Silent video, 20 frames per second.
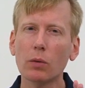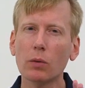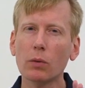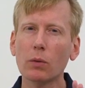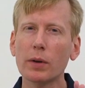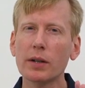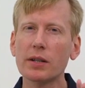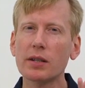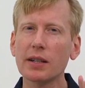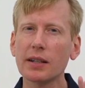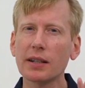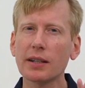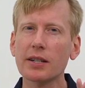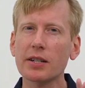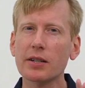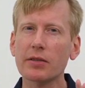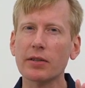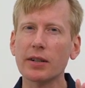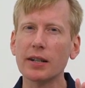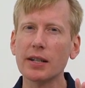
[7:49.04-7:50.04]
which
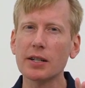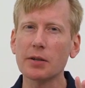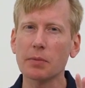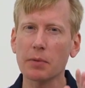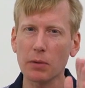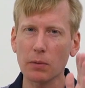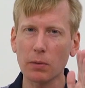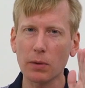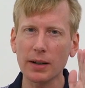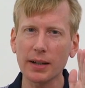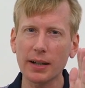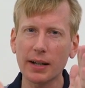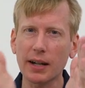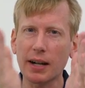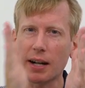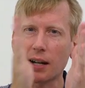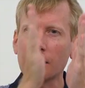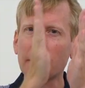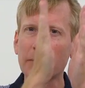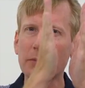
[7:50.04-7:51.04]
illustrates with one
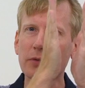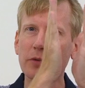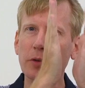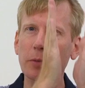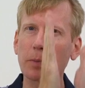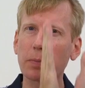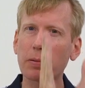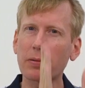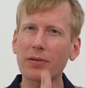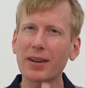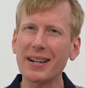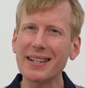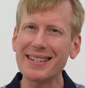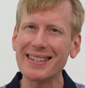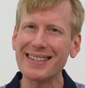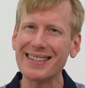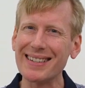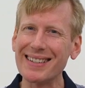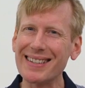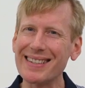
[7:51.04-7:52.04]
column for
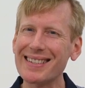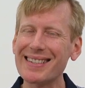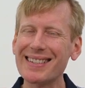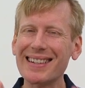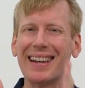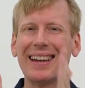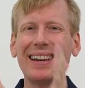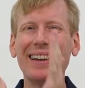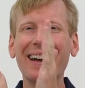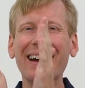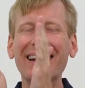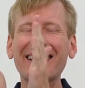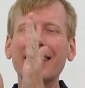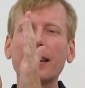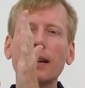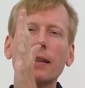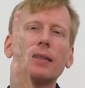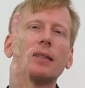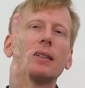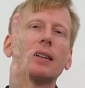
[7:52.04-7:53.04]
prices and
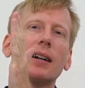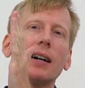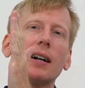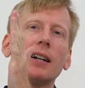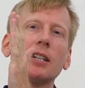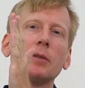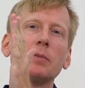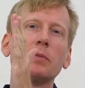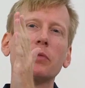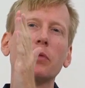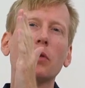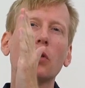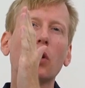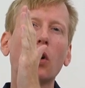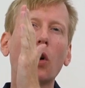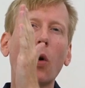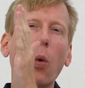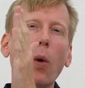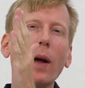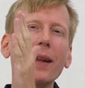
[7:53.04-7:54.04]
another column for
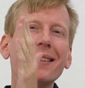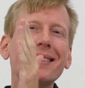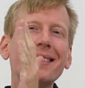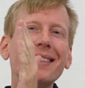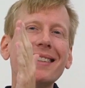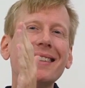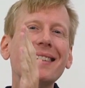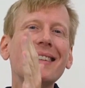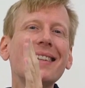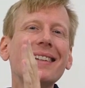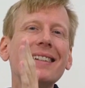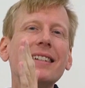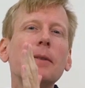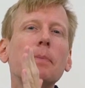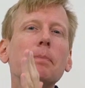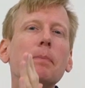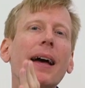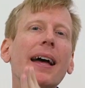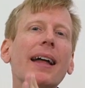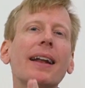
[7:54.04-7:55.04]
quantity
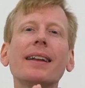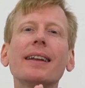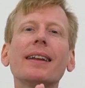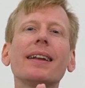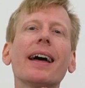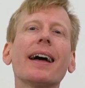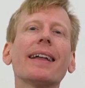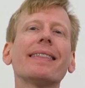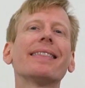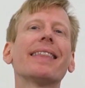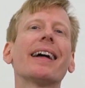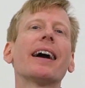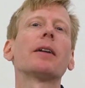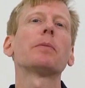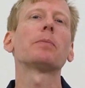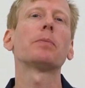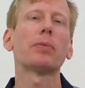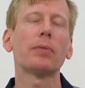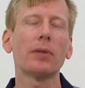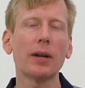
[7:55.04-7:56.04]
demanded at
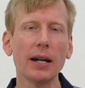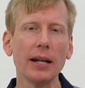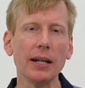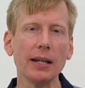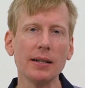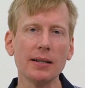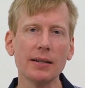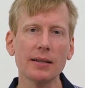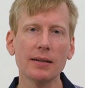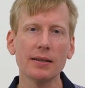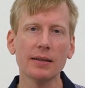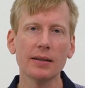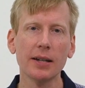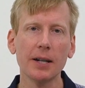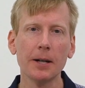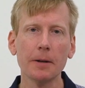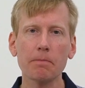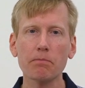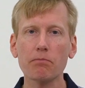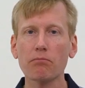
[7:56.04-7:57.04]
that price,
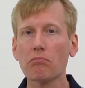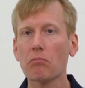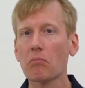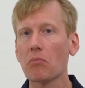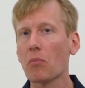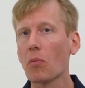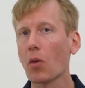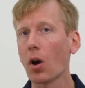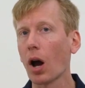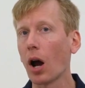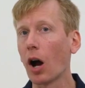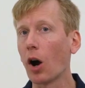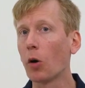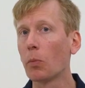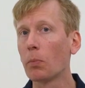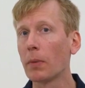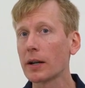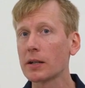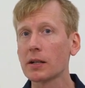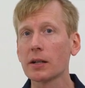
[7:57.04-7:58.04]
how
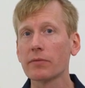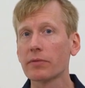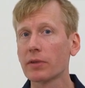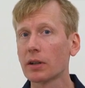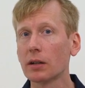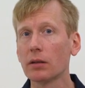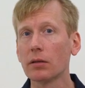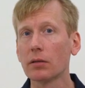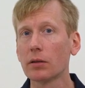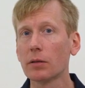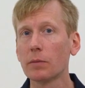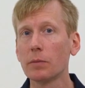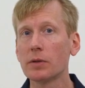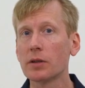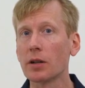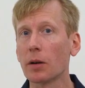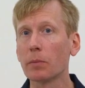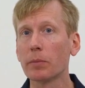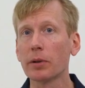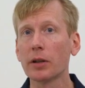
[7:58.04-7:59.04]
much of the good
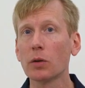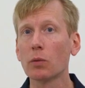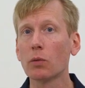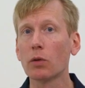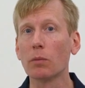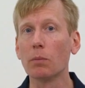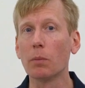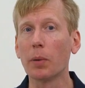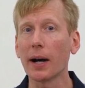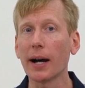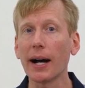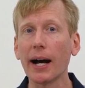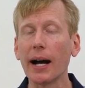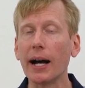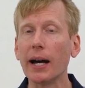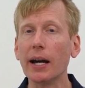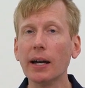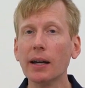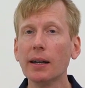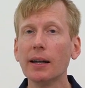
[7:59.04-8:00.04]
somebody would
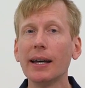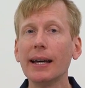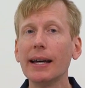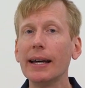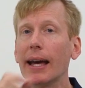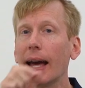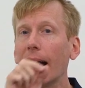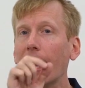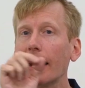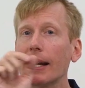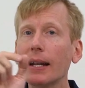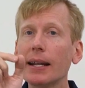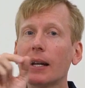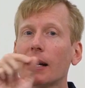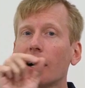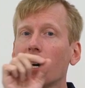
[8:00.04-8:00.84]
buy at any